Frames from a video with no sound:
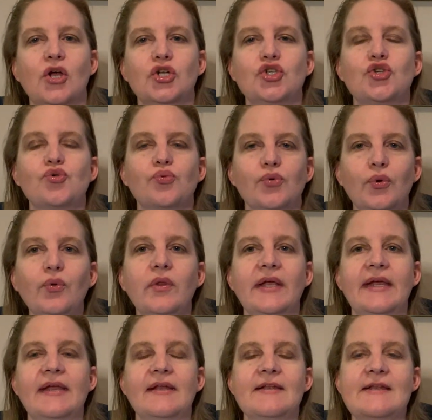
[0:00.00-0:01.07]

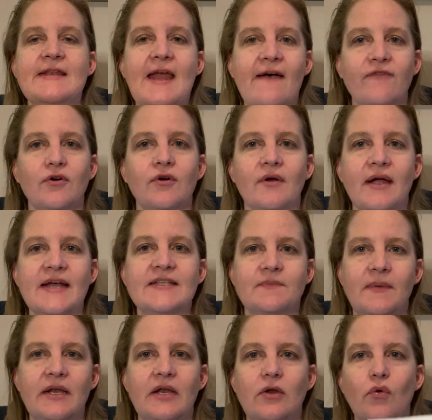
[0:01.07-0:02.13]
truly never has
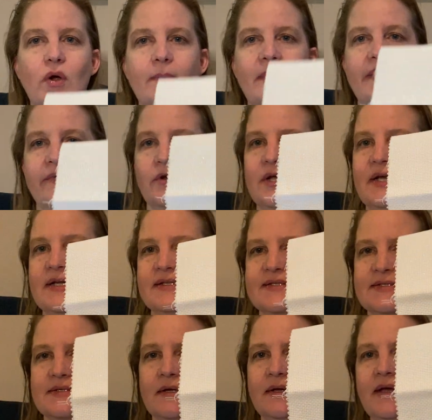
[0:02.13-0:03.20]
been annoyed by their
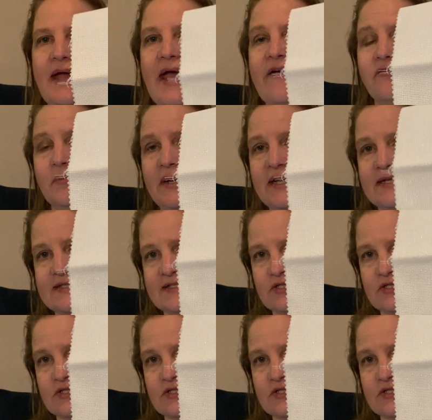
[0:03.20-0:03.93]
kids. Everybody gets